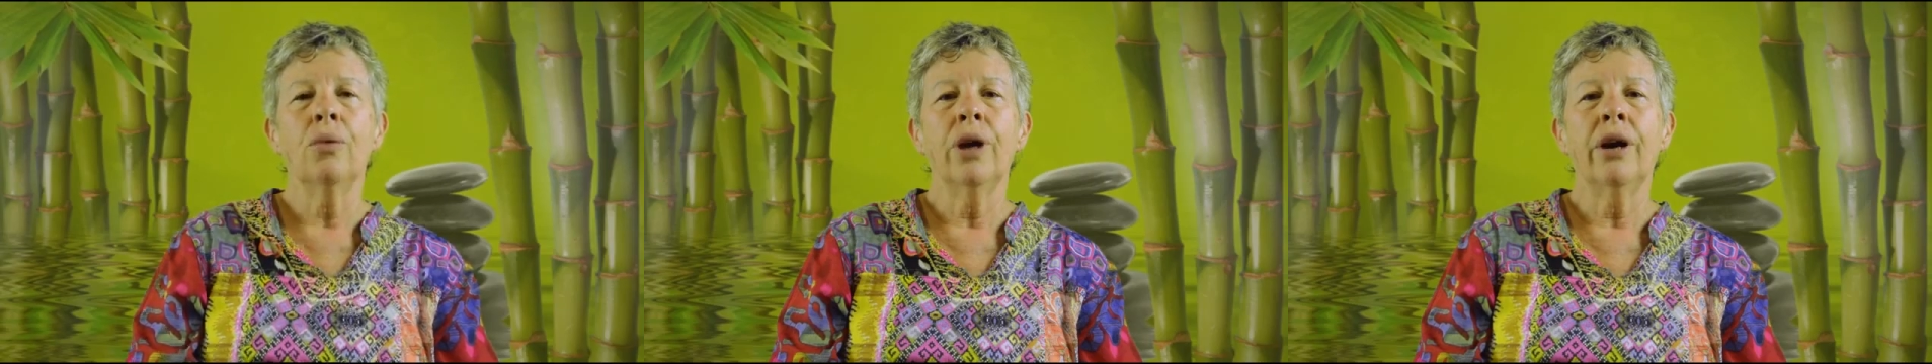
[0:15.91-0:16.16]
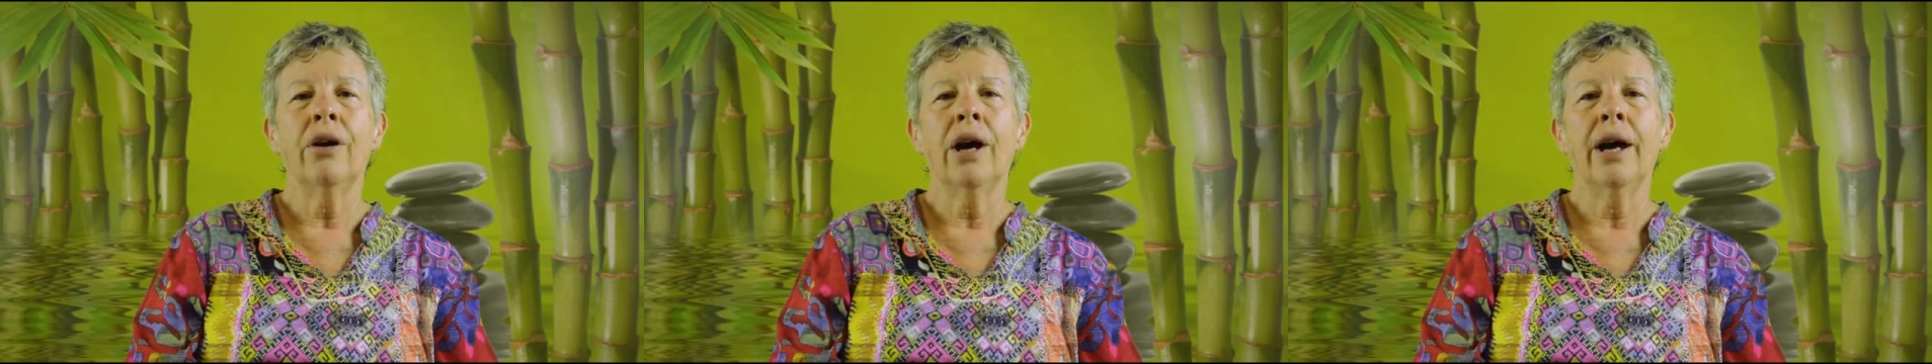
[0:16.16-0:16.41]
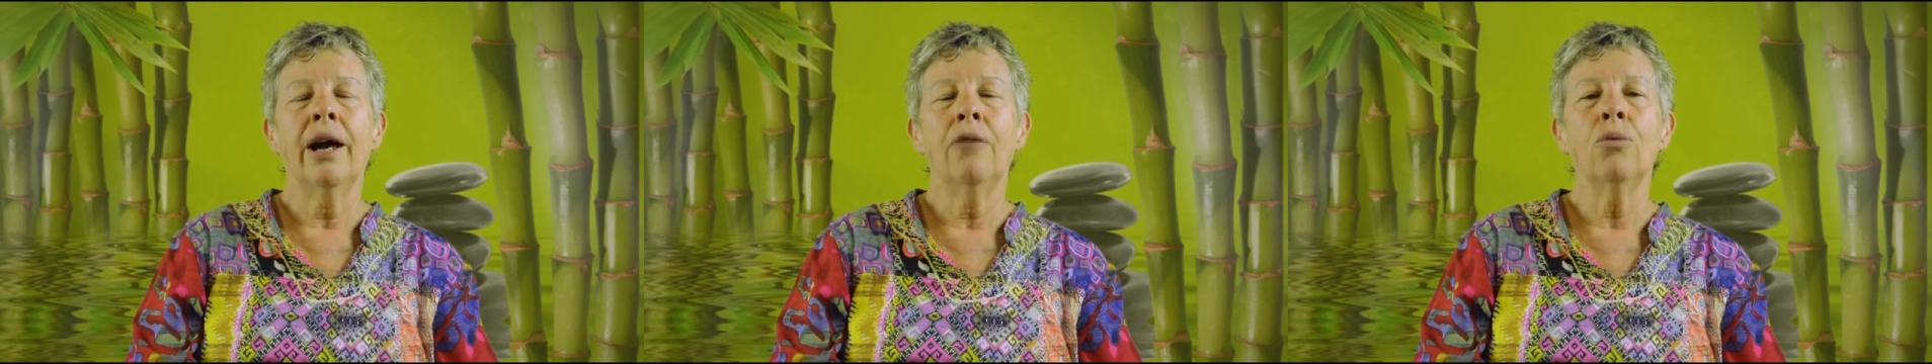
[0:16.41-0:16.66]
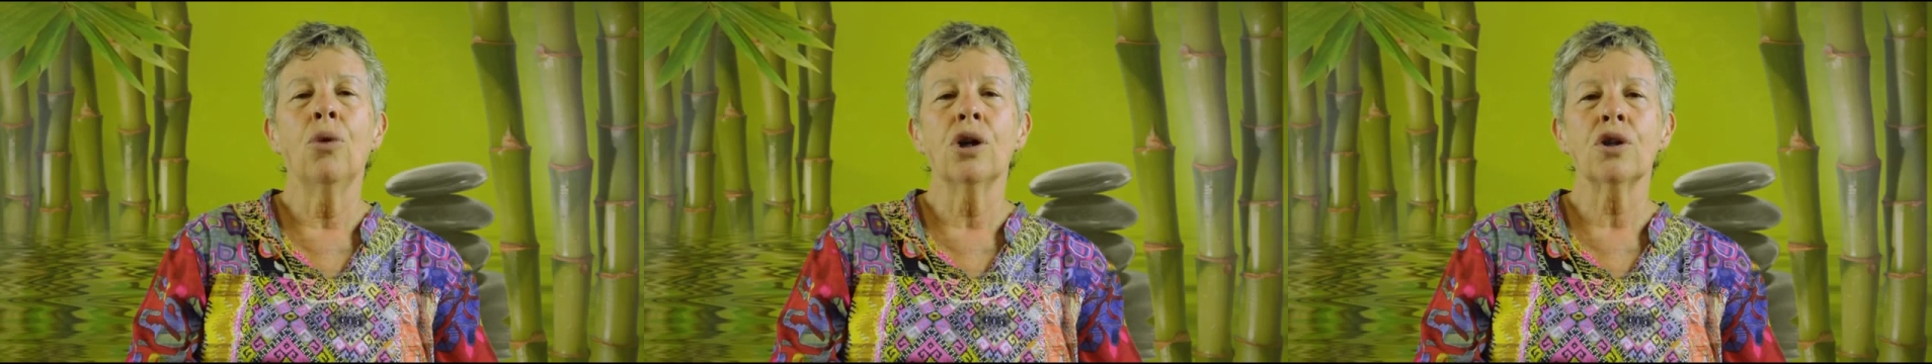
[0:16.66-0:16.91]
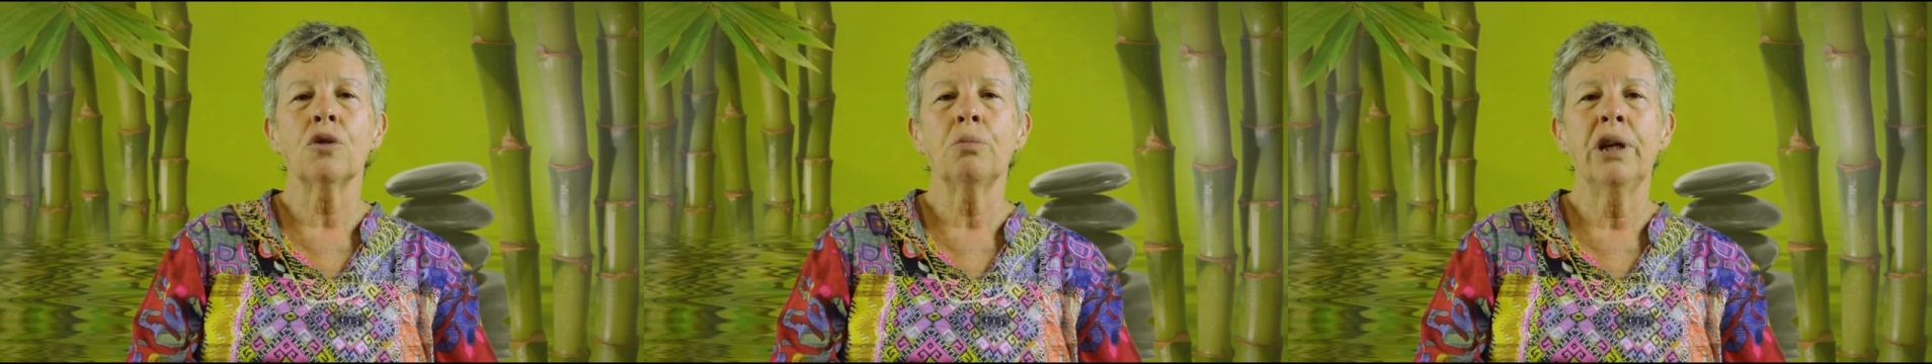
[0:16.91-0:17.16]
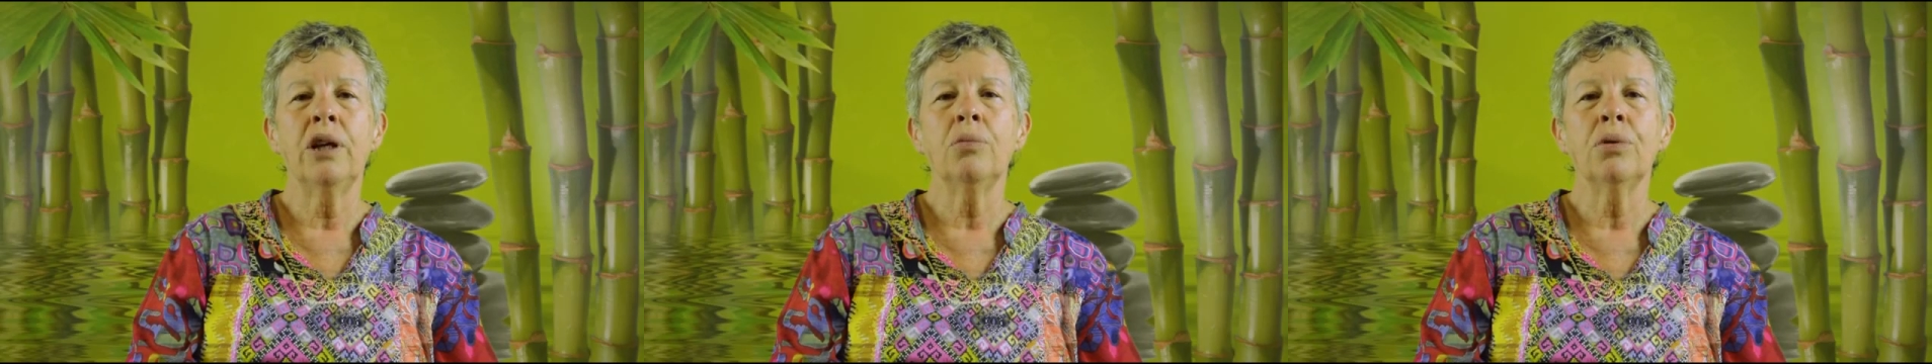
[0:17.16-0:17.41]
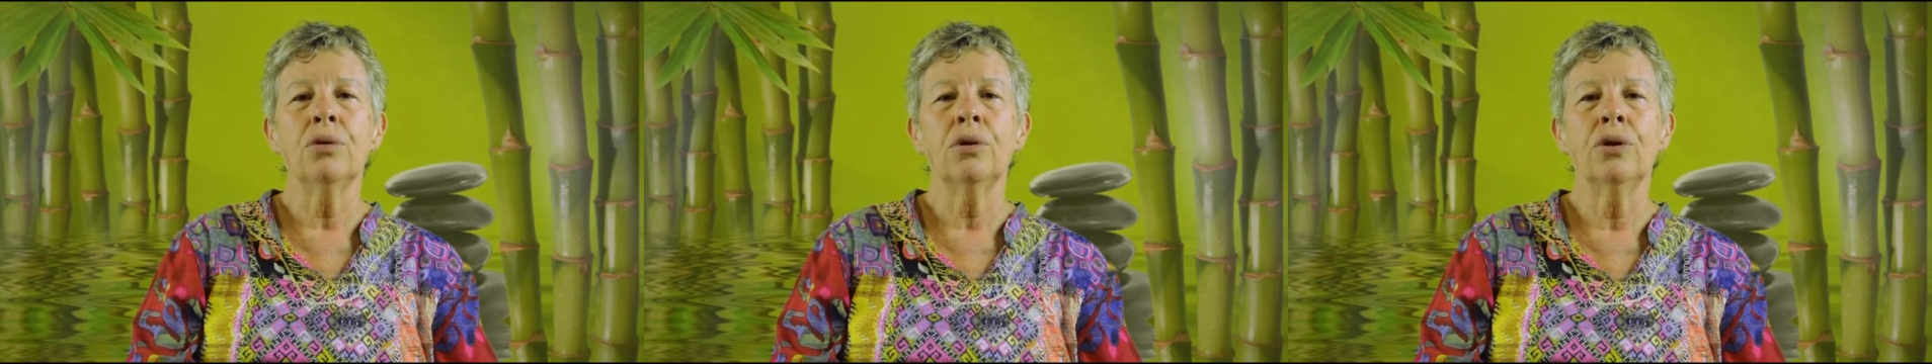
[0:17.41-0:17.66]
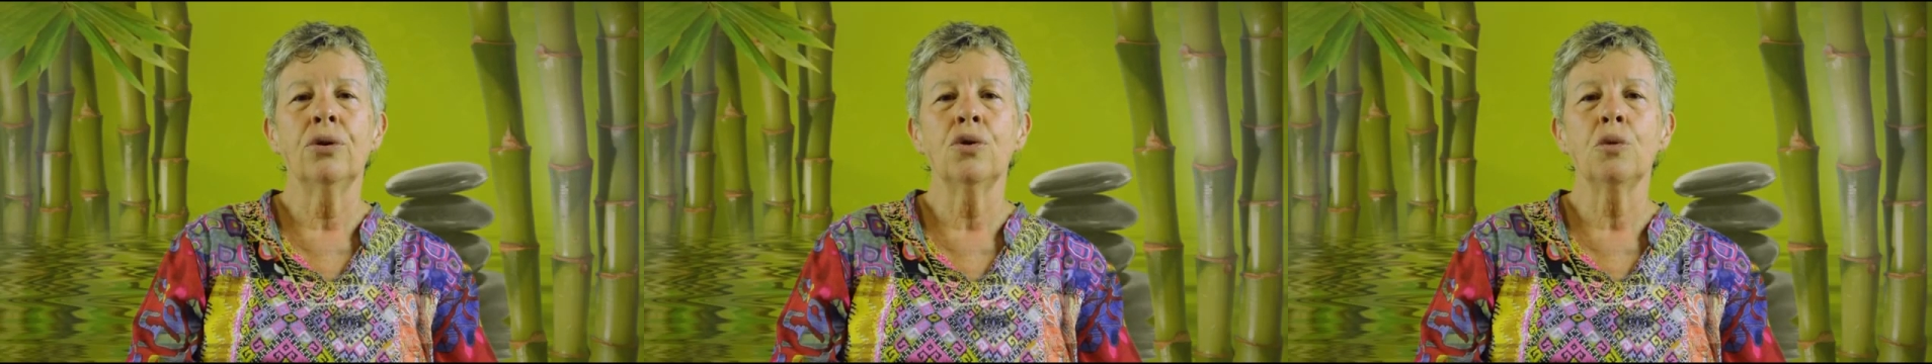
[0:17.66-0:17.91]
where I have watched people
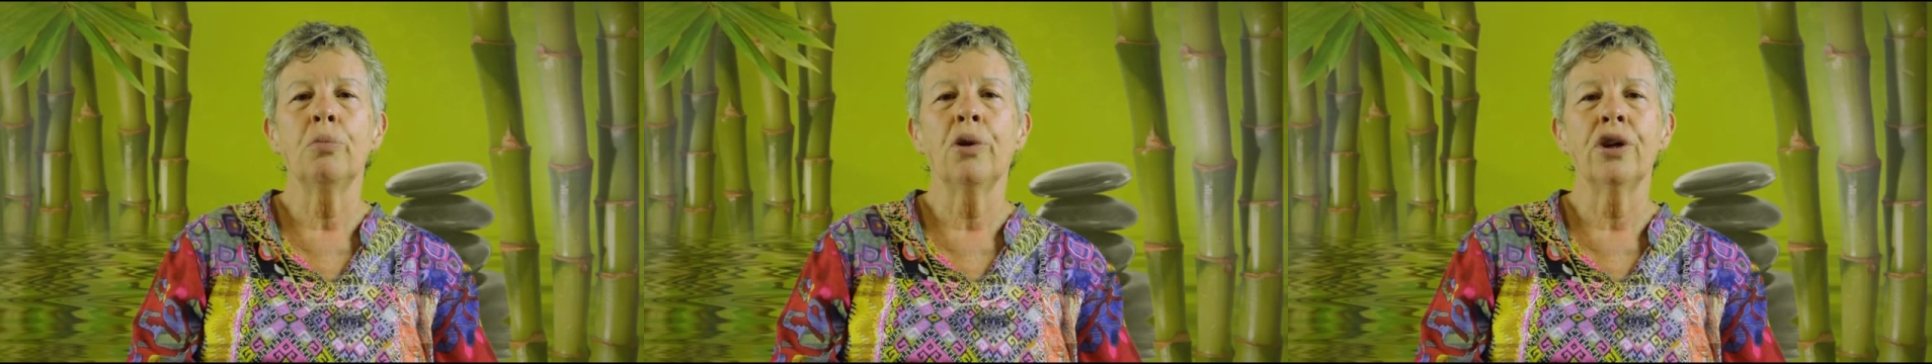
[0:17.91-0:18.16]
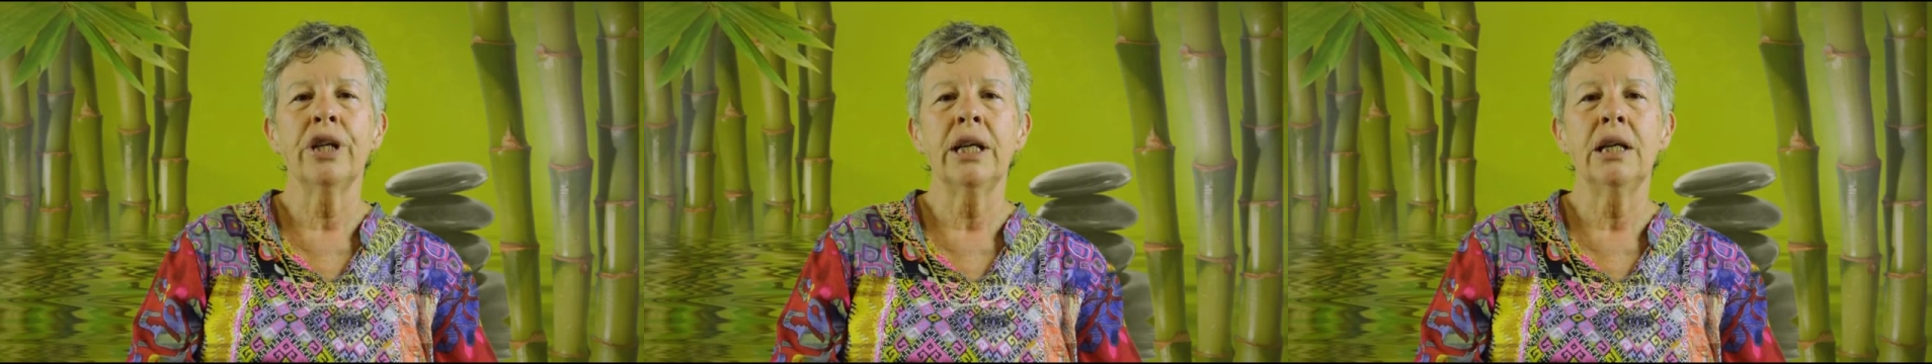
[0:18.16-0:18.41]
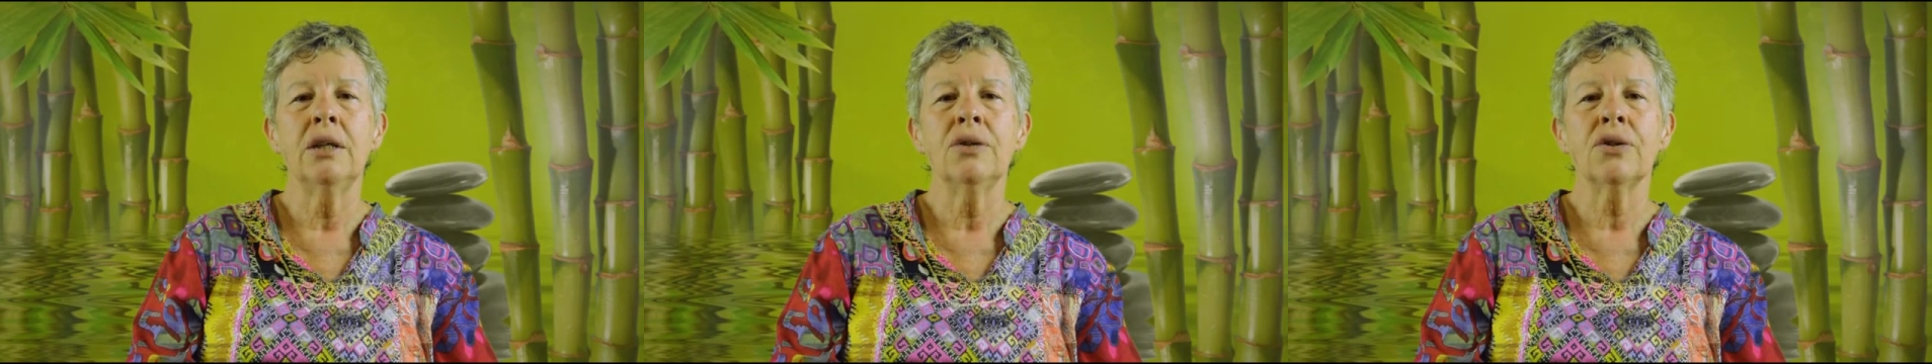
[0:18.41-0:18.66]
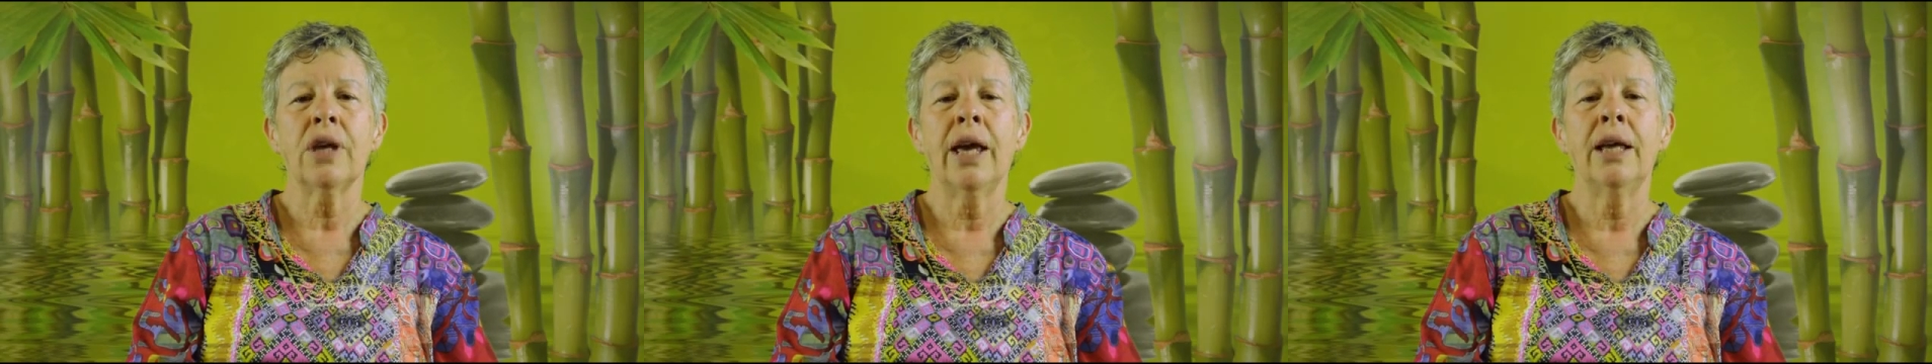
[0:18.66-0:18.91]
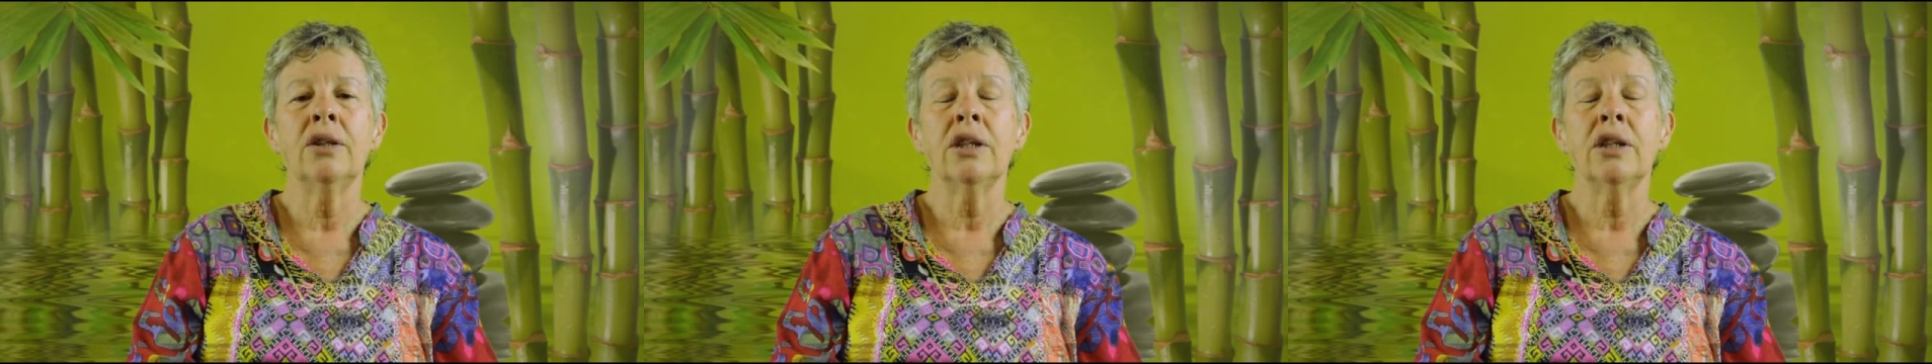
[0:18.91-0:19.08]
whose bodies and